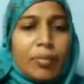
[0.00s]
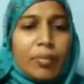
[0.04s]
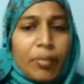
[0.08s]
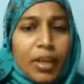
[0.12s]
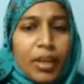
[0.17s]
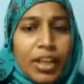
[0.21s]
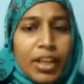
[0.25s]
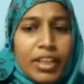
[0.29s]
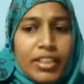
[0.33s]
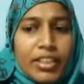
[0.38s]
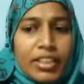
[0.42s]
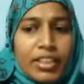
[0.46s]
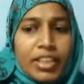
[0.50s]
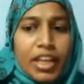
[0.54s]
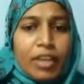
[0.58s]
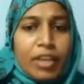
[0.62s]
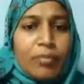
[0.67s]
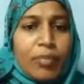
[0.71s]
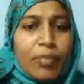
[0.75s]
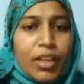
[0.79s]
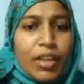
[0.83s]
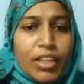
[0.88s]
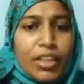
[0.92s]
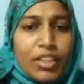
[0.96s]
the place
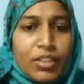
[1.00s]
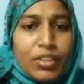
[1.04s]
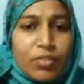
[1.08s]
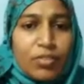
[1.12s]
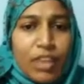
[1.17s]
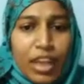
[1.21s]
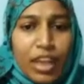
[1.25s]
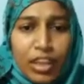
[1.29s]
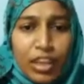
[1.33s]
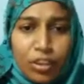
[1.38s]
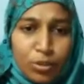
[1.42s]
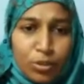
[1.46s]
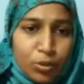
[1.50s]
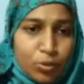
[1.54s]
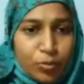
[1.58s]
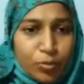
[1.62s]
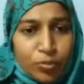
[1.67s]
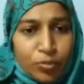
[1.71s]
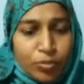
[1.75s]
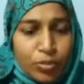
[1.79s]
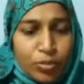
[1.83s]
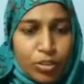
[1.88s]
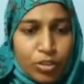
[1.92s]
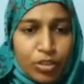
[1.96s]
and place value.
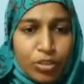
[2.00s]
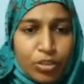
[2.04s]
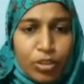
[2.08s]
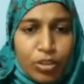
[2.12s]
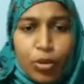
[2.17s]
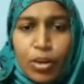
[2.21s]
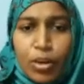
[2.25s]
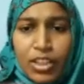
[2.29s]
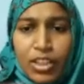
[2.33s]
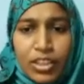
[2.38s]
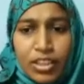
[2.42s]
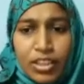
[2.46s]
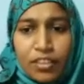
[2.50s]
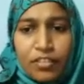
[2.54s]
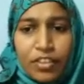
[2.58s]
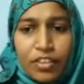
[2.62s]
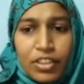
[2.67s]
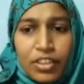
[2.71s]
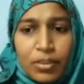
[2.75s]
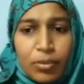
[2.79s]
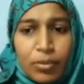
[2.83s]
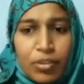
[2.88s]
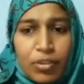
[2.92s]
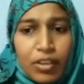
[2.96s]
So what is the
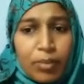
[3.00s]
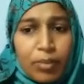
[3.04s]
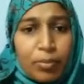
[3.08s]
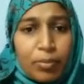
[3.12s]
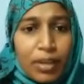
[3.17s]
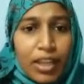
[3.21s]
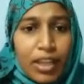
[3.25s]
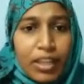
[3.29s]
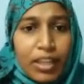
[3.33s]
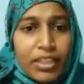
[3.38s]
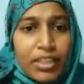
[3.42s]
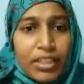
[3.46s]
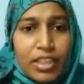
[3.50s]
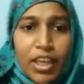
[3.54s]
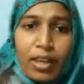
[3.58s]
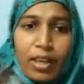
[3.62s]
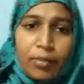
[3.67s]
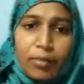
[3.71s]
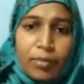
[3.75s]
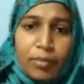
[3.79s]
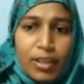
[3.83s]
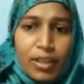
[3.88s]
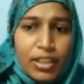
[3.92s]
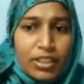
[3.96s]
difference between place
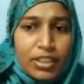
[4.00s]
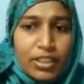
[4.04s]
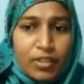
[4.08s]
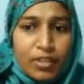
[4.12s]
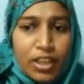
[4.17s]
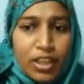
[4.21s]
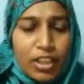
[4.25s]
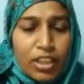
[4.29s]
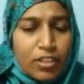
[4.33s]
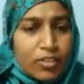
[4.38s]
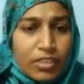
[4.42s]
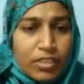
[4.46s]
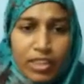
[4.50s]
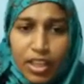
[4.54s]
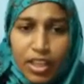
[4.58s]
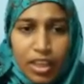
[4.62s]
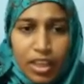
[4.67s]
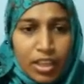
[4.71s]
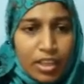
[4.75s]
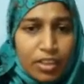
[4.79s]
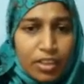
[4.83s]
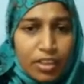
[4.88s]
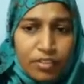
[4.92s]
and place value? Is there any